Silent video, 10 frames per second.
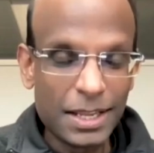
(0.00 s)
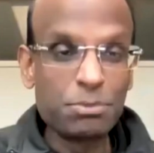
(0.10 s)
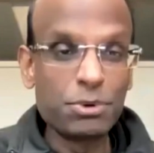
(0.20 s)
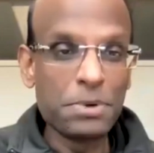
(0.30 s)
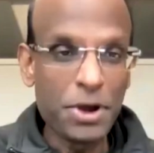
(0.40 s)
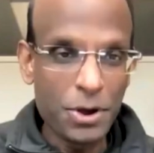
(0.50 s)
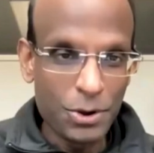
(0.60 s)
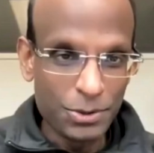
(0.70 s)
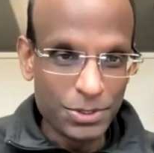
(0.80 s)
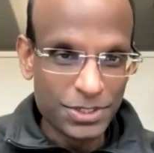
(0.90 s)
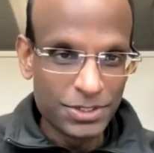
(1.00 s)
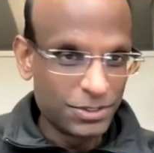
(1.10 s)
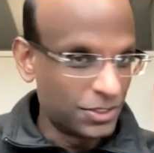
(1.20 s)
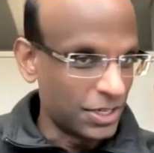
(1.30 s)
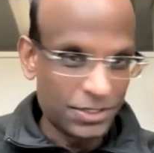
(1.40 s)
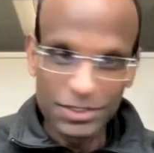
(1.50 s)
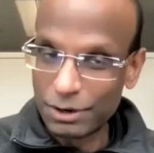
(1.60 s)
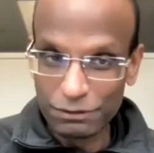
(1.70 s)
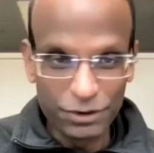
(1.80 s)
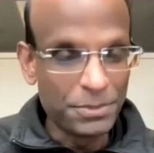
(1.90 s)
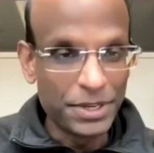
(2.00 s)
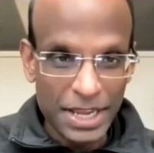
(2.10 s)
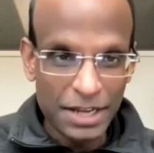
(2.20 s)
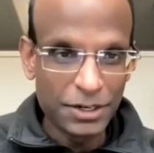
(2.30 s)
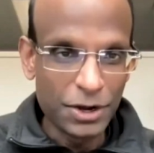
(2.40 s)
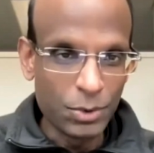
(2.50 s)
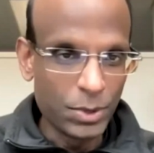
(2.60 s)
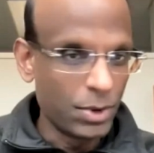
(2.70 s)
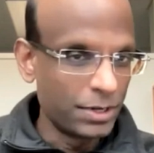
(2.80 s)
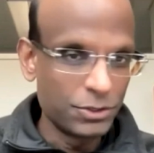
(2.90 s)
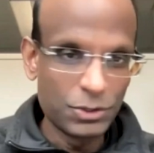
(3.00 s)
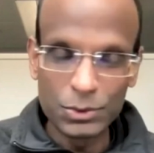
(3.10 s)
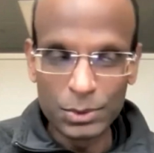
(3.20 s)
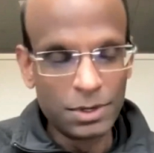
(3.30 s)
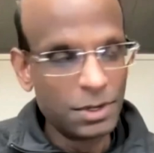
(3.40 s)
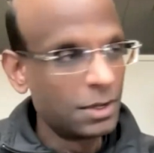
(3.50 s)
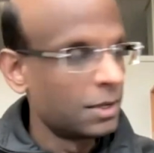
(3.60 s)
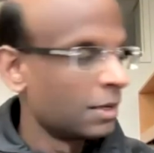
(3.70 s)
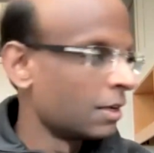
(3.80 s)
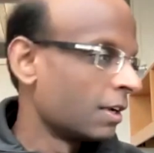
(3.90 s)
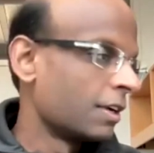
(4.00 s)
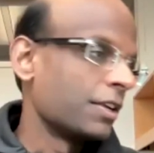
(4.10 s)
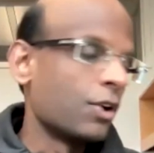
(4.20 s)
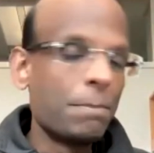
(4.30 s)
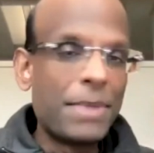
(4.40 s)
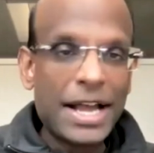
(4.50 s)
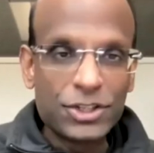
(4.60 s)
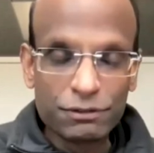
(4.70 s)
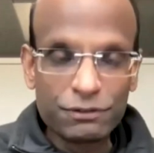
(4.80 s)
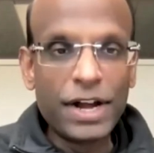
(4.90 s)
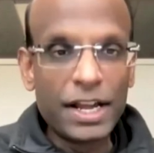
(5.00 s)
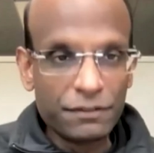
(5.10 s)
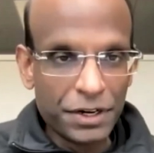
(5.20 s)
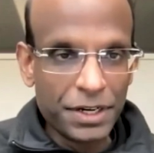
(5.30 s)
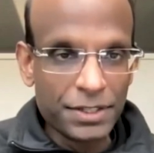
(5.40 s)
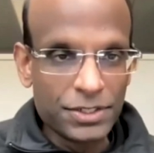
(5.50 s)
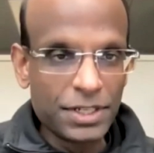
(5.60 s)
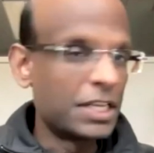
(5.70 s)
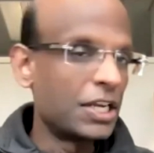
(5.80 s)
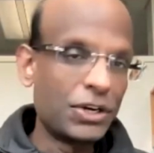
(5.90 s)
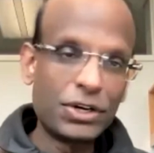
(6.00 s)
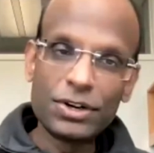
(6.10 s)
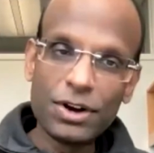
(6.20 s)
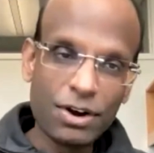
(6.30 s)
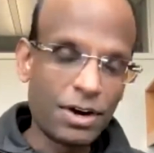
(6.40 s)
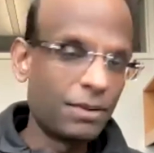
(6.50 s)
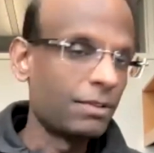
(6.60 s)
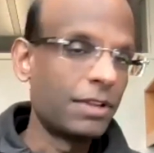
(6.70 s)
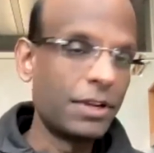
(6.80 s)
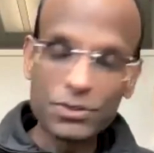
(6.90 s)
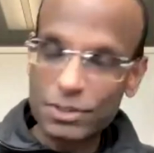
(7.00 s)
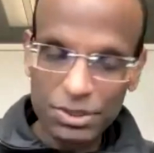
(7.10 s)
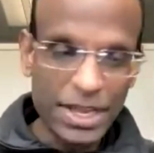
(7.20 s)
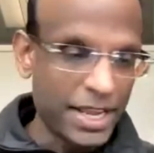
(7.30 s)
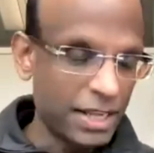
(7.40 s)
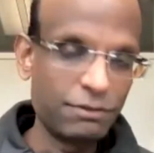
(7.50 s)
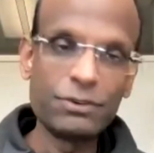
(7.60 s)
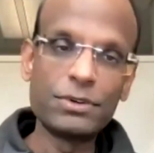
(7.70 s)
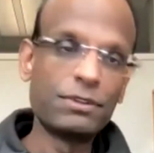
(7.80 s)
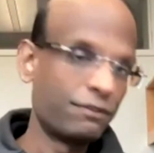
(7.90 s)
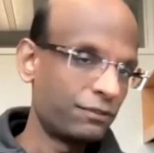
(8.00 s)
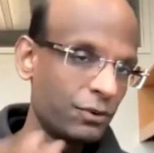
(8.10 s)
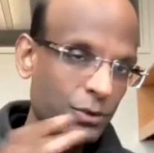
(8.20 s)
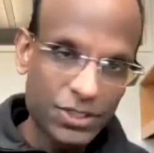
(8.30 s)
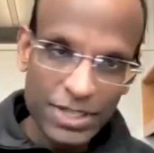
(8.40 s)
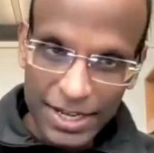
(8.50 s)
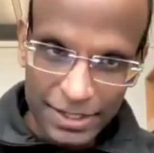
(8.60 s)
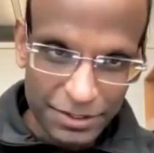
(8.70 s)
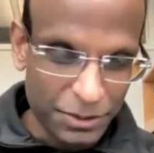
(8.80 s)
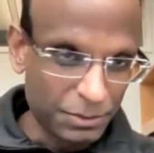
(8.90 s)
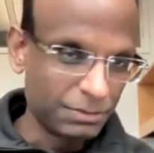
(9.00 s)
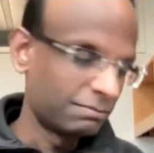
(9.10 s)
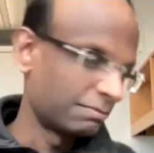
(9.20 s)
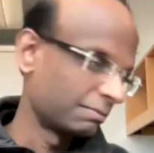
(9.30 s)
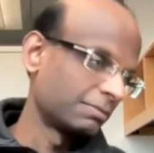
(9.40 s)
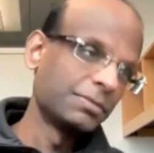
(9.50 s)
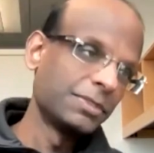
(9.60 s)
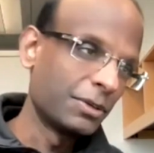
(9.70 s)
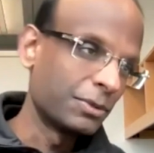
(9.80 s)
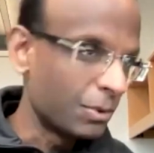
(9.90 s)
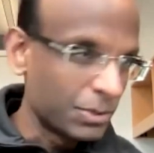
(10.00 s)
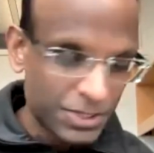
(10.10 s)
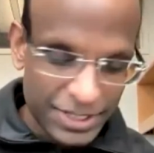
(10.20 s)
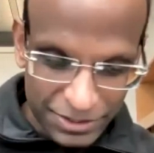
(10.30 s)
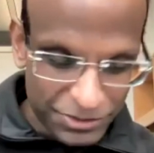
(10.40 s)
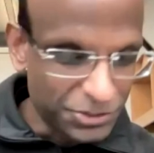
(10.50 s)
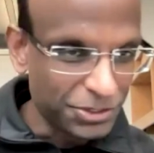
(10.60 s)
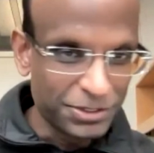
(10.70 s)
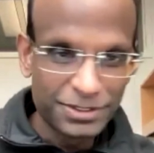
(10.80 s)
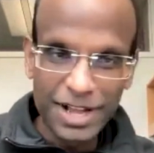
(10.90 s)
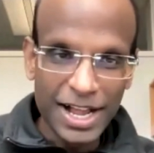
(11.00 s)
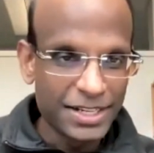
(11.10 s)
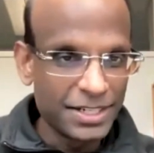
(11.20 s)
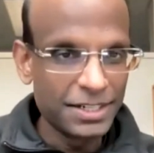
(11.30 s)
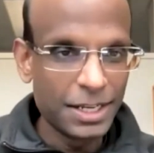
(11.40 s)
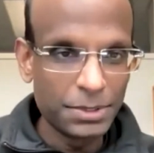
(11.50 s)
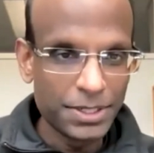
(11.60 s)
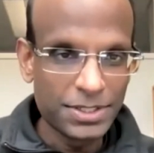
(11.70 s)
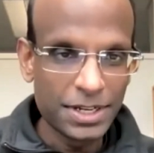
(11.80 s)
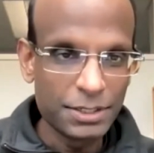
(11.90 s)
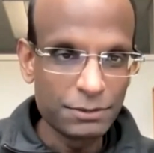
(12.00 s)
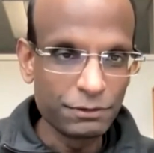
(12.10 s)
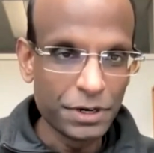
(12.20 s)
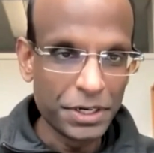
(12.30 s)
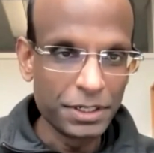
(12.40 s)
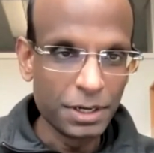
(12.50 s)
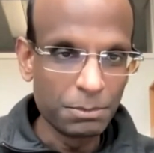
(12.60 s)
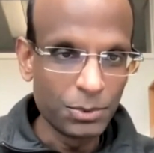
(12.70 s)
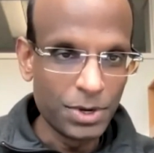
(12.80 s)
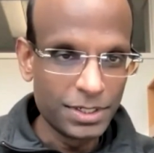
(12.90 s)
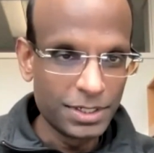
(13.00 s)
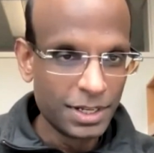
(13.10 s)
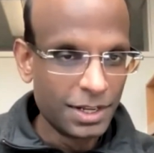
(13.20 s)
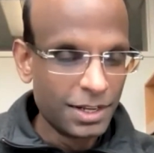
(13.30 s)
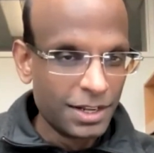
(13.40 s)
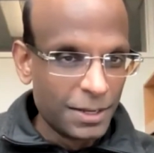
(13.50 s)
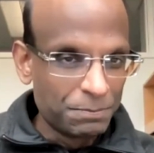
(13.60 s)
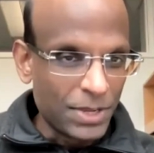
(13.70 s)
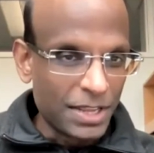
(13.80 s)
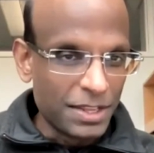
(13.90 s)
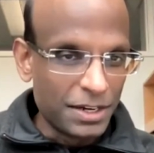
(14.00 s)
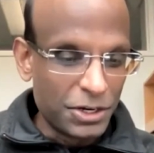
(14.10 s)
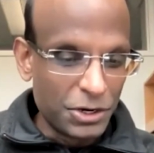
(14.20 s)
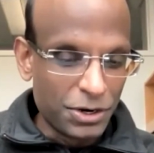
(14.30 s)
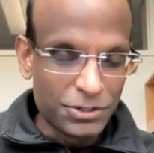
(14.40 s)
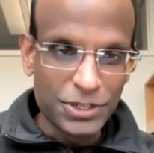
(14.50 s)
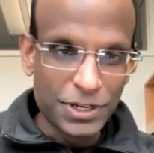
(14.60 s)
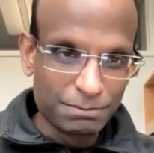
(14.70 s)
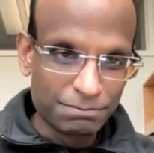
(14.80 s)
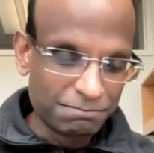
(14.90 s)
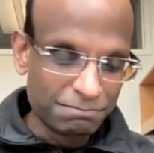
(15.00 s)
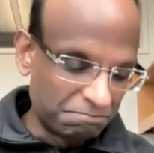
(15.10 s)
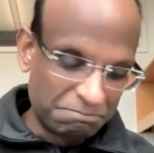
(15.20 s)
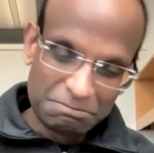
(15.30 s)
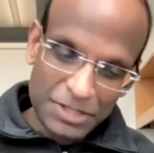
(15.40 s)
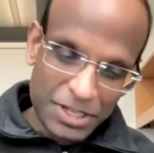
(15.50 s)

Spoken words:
and propose just, from the get-go, we want to do, a batch of 5 variants. And here's the plan for the full set, gold standard IND enabling studies for variant number 1. And then here are some,